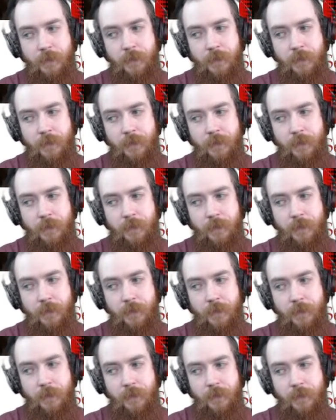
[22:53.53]
inquiry
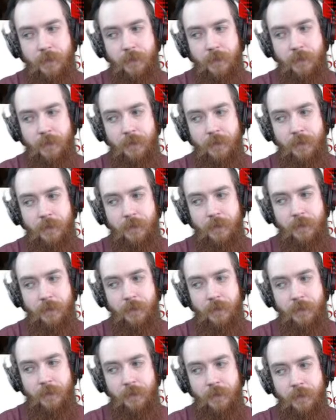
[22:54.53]
into the Prime
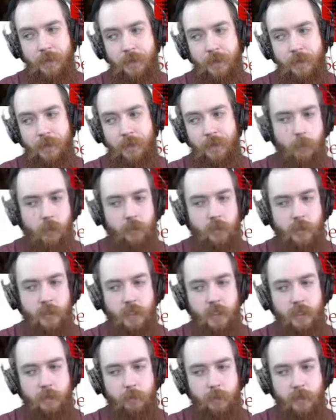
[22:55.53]
Minister's use of the
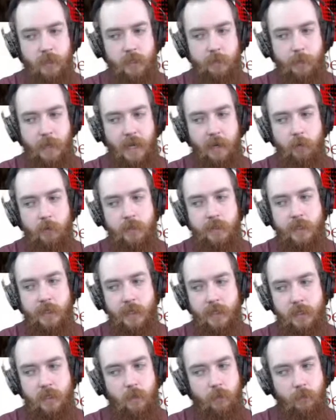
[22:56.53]
emergency's police powers
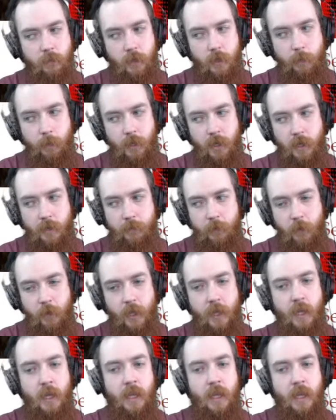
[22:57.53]
against the Freedom Convoy.